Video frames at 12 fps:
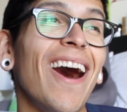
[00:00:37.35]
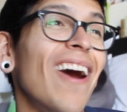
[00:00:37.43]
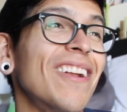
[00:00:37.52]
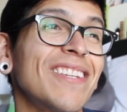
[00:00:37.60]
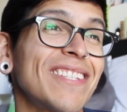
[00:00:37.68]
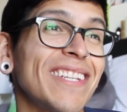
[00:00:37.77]

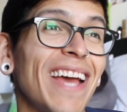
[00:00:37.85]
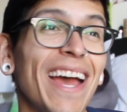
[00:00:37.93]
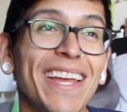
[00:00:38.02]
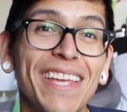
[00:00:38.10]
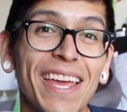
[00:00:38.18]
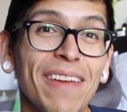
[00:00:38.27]
Honestly,
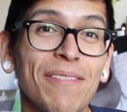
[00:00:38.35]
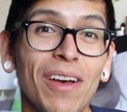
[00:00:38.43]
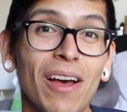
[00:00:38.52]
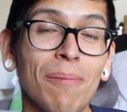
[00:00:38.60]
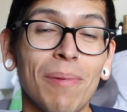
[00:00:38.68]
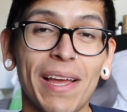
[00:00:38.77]
I gave
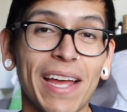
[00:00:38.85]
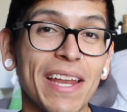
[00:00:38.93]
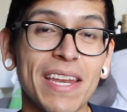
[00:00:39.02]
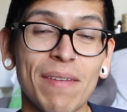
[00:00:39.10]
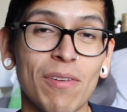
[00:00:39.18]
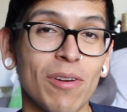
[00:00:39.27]
up.
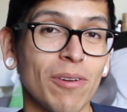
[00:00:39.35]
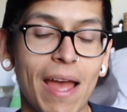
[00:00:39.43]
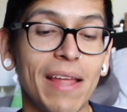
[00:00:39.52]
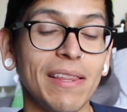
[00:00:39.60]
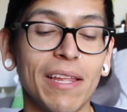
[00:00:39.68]
I